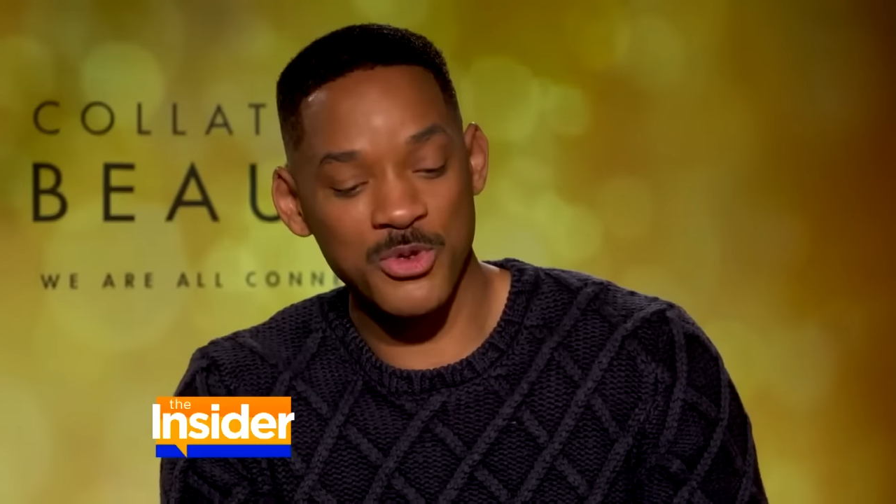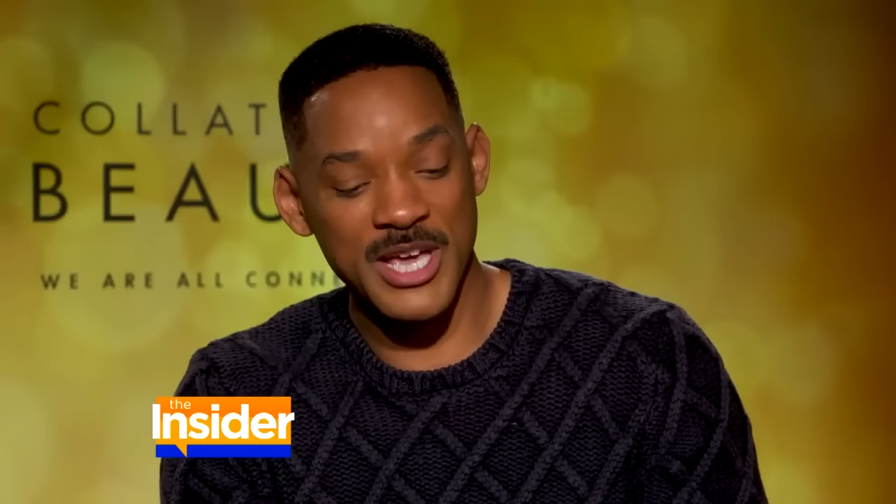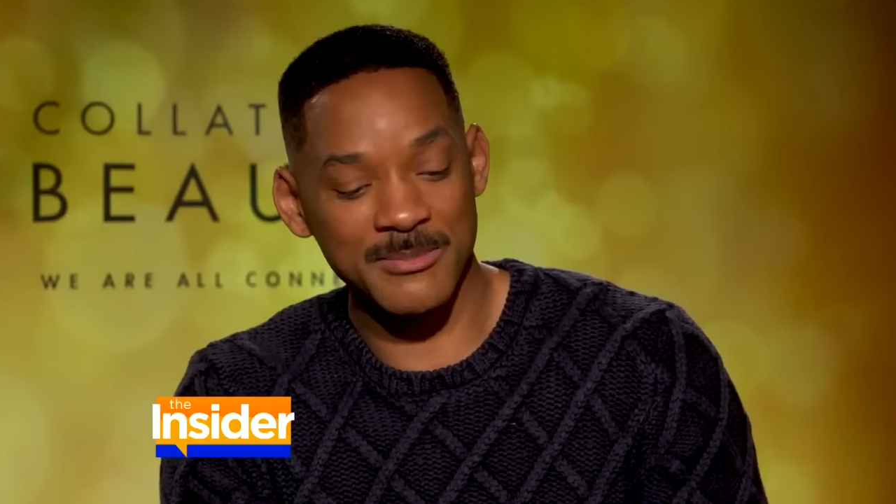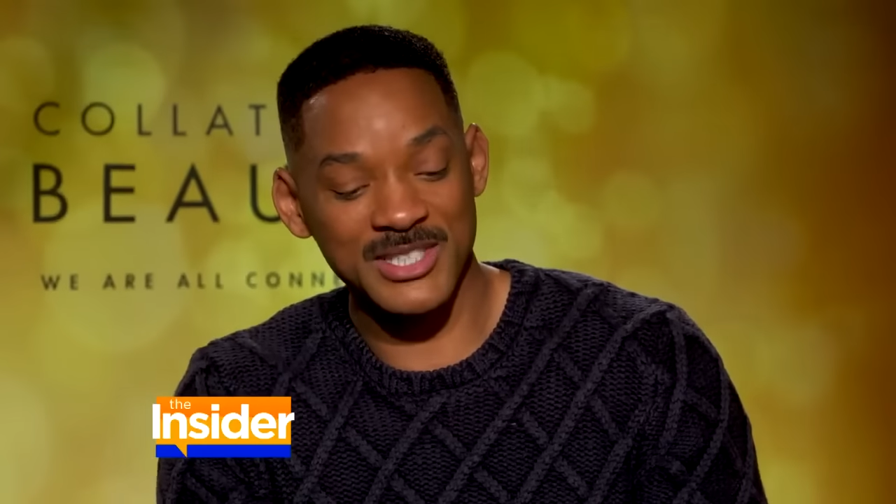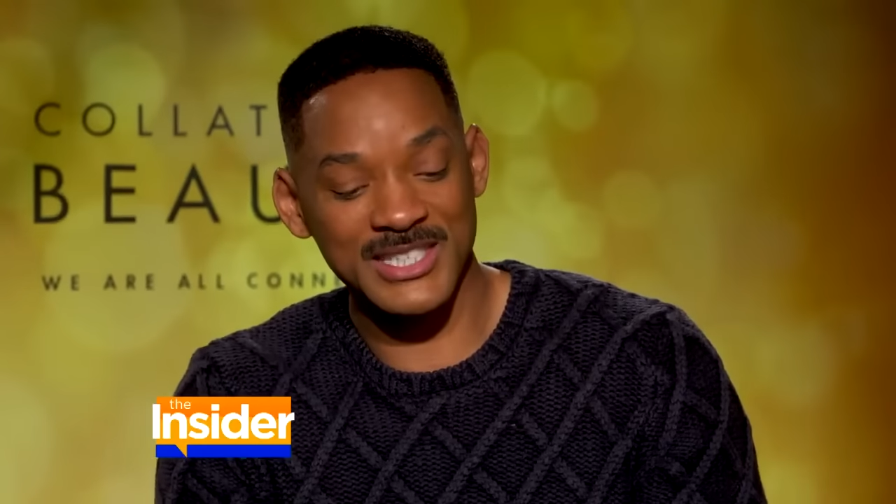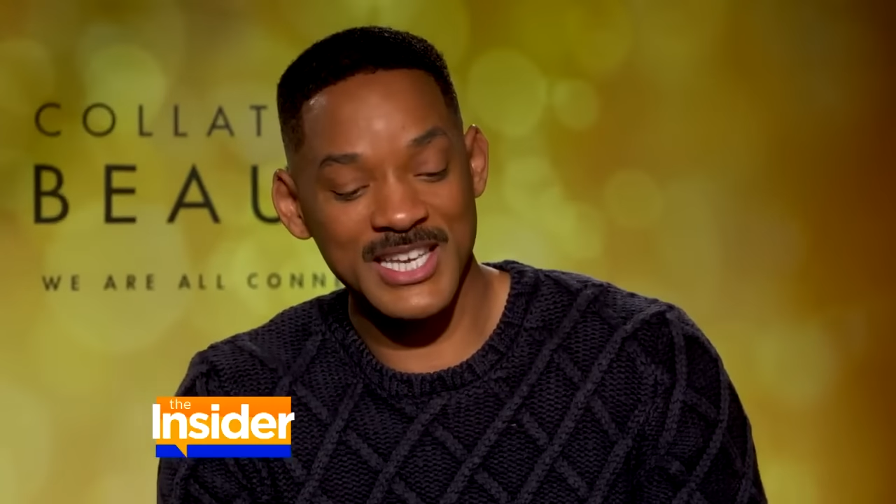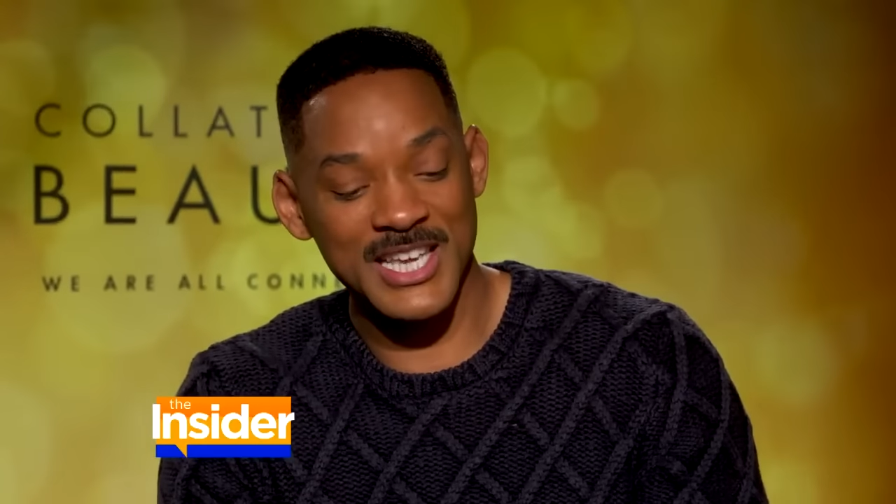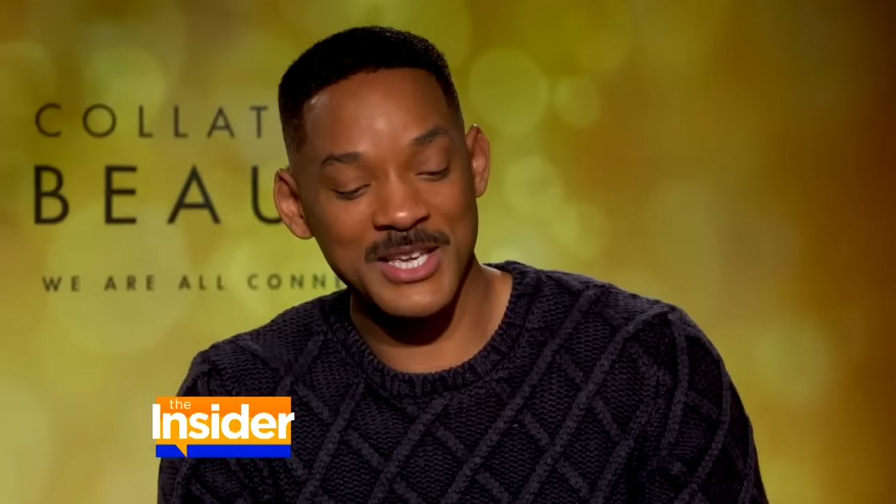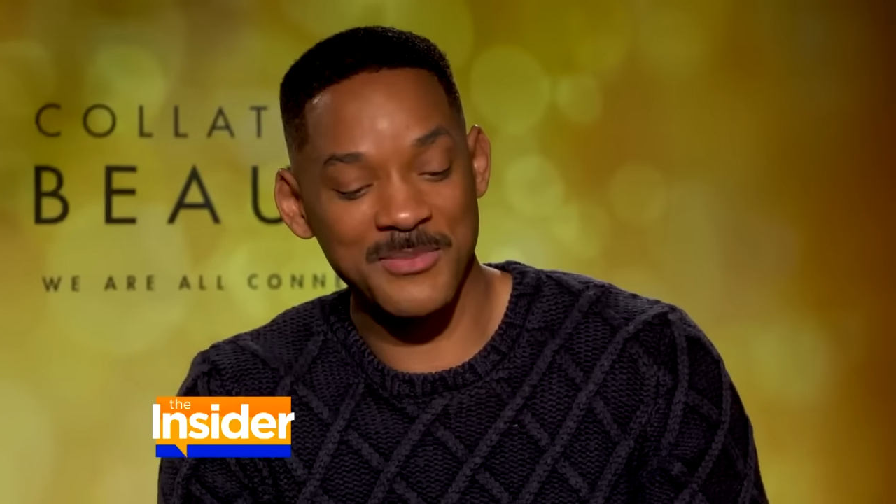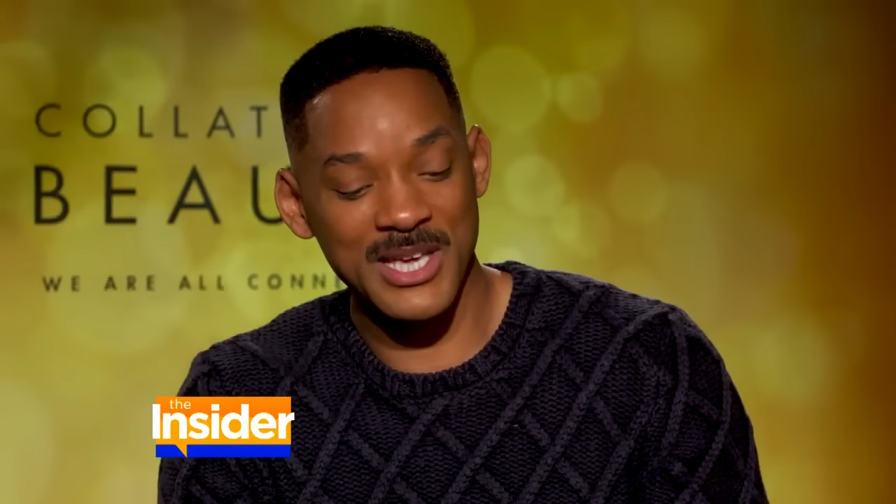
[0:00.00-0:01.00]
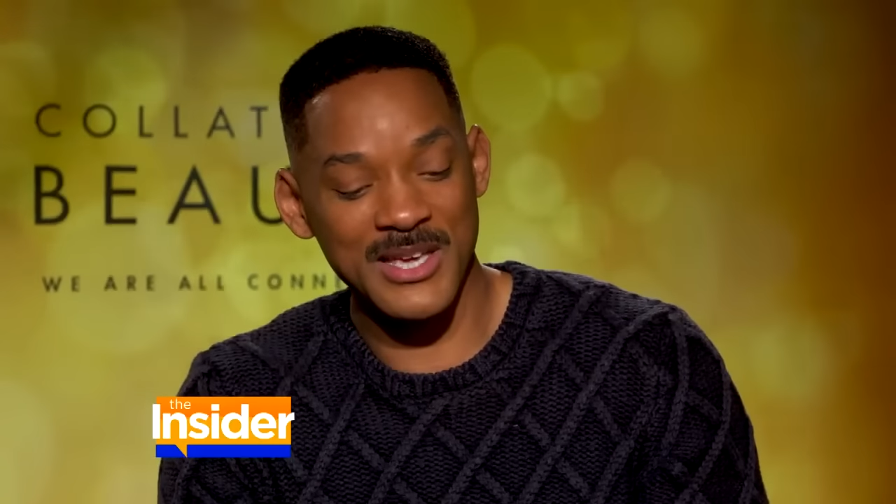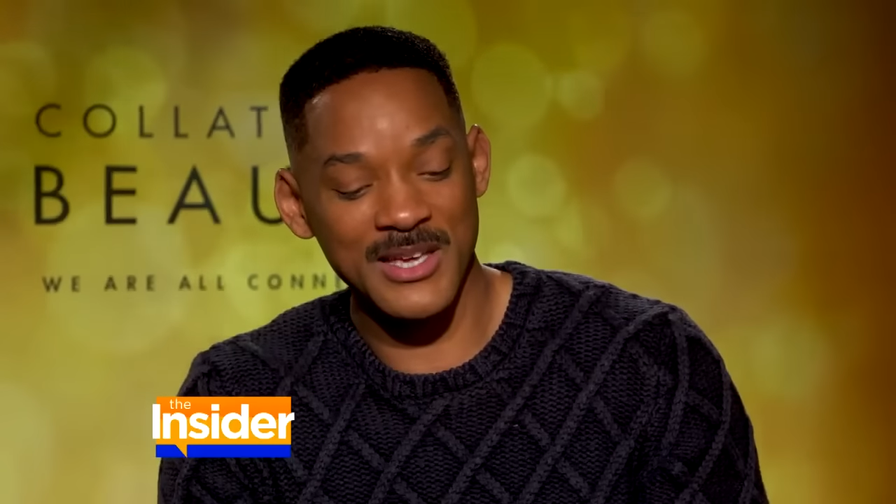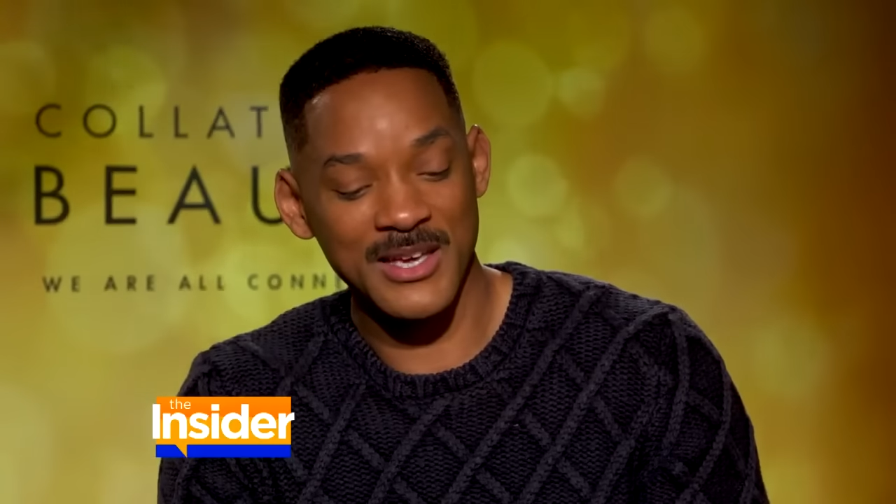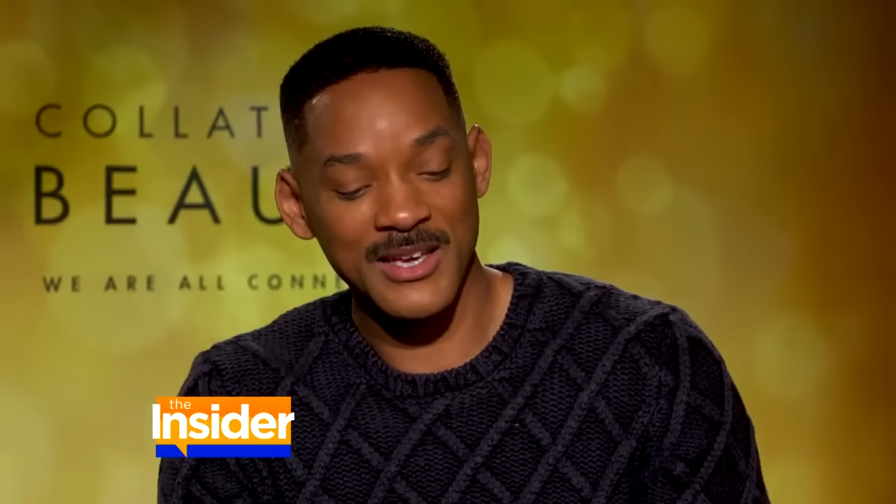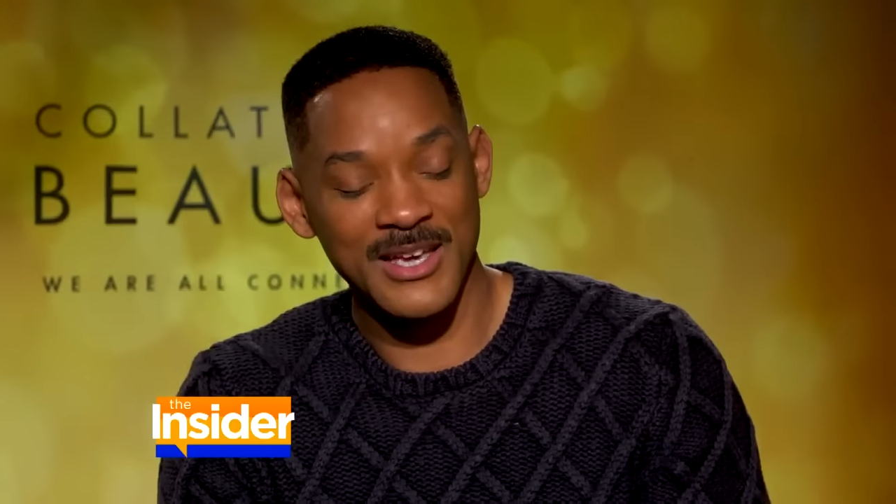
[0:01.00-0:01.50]
them seeing
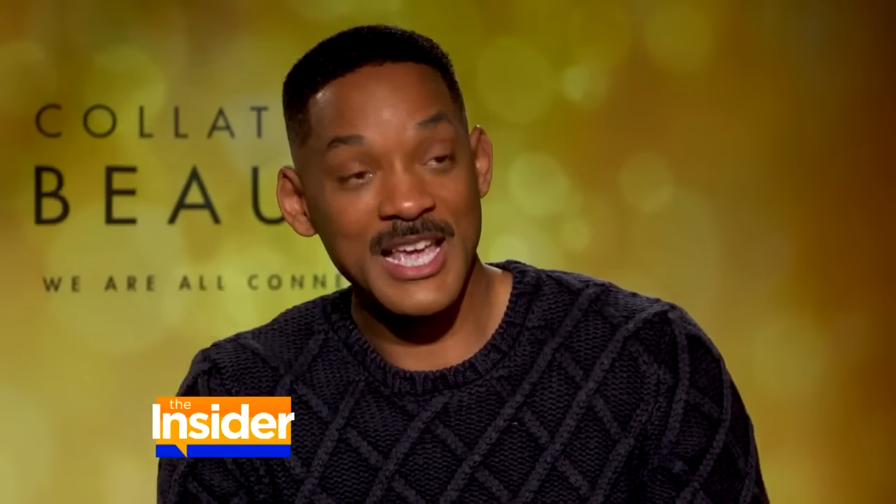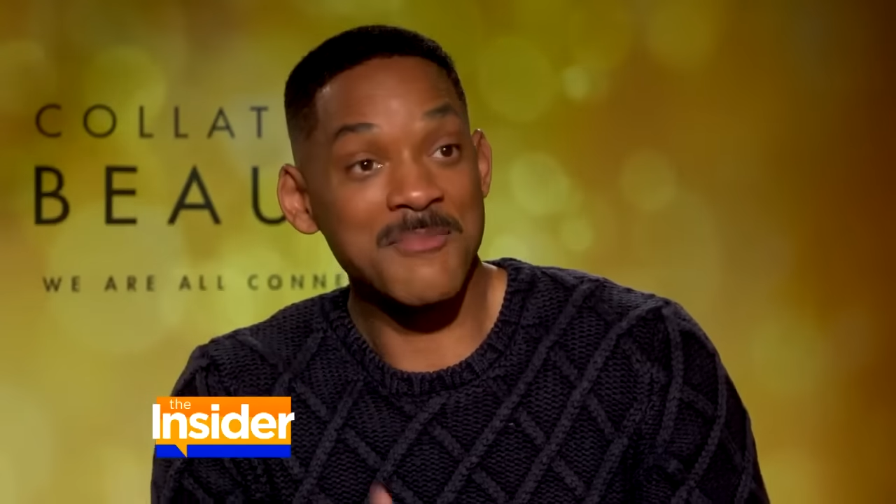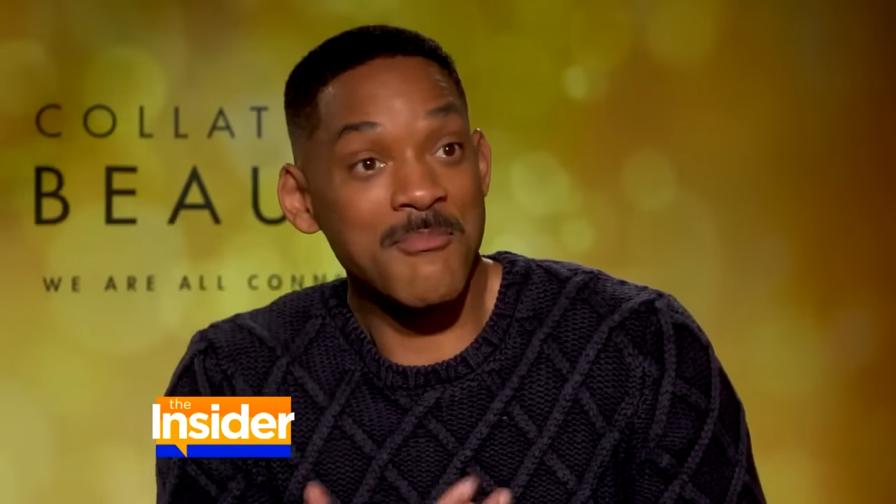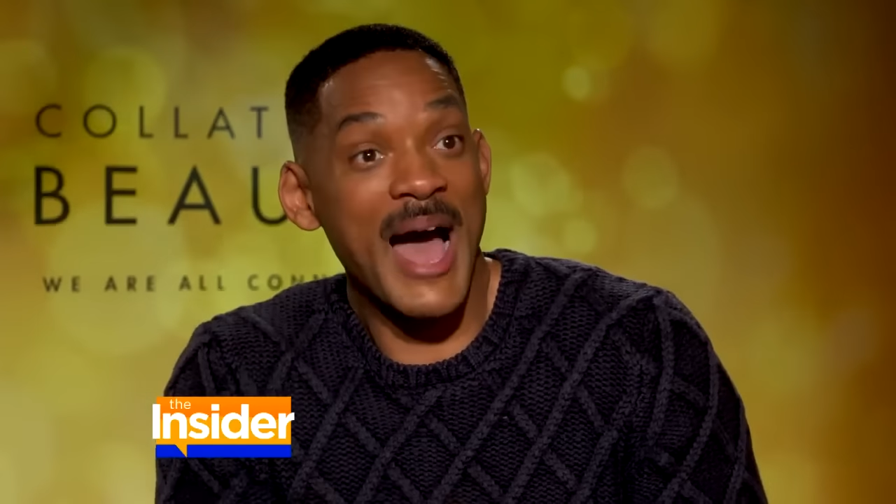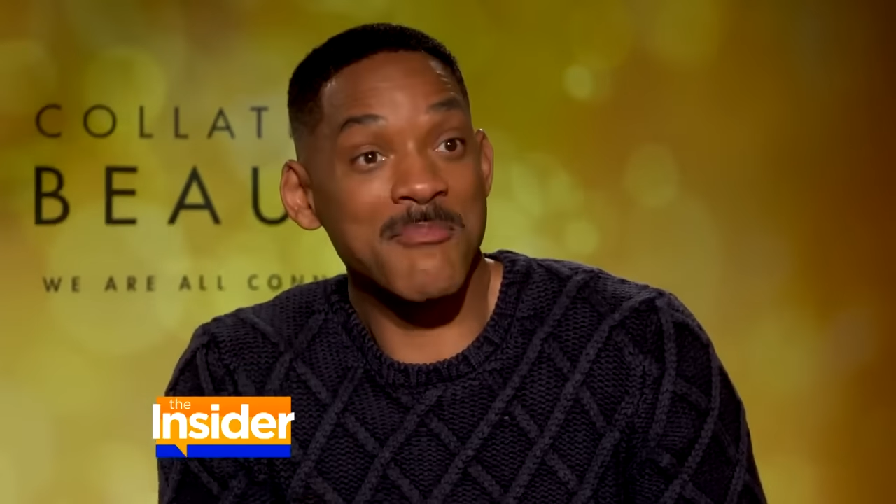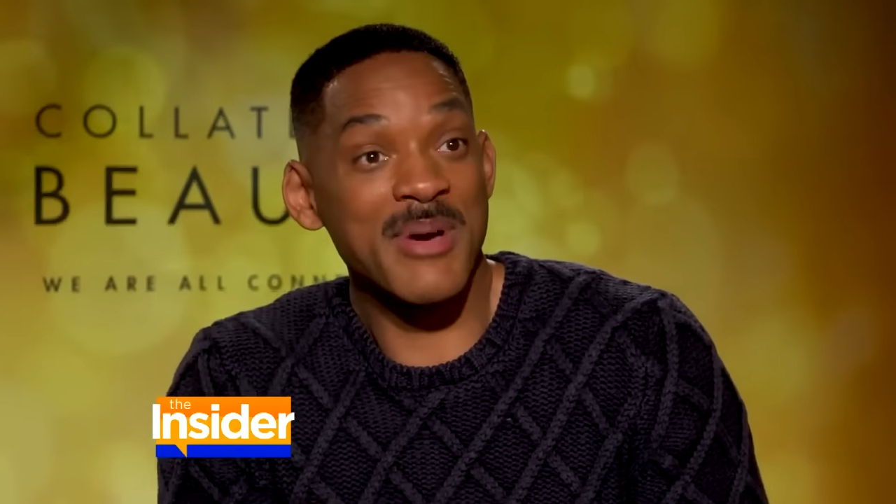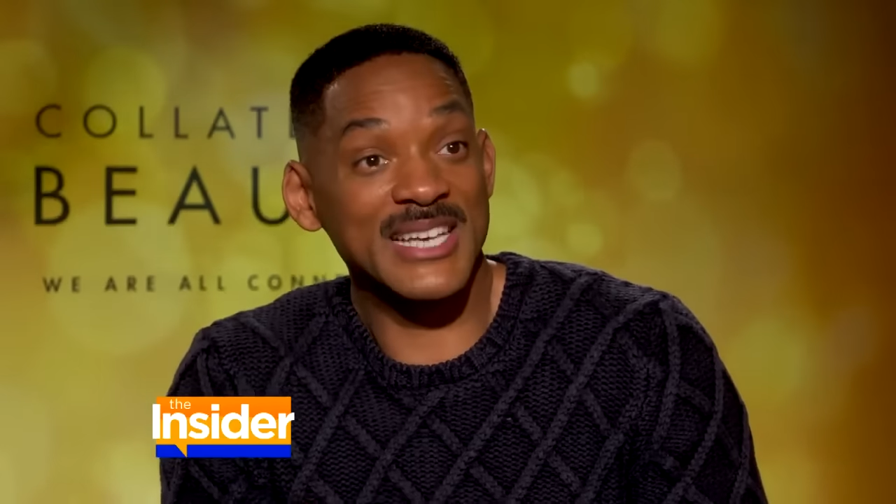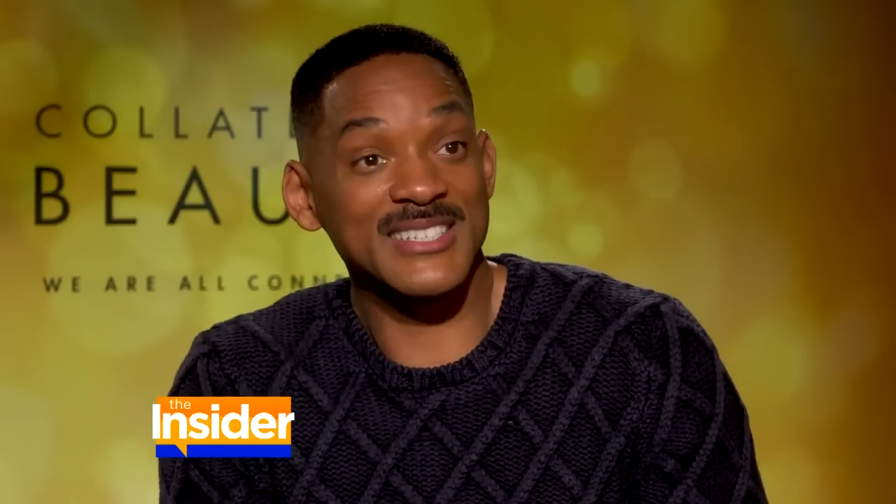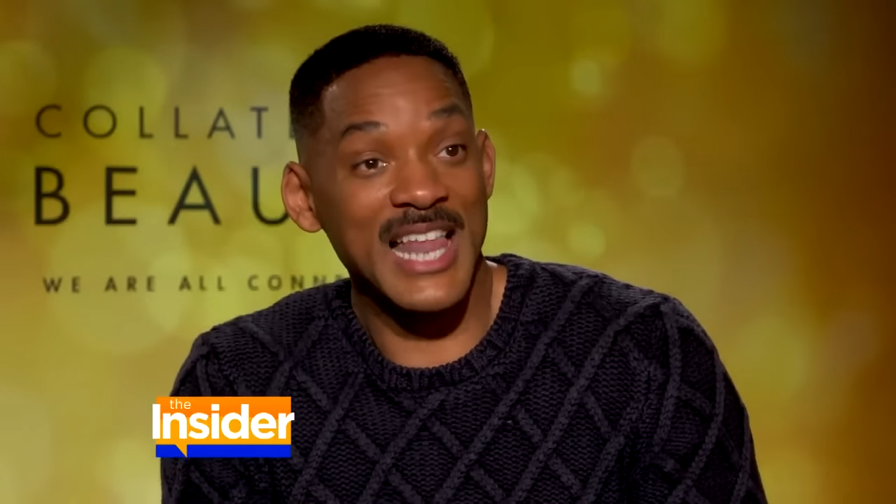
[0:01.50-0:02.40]
me in my best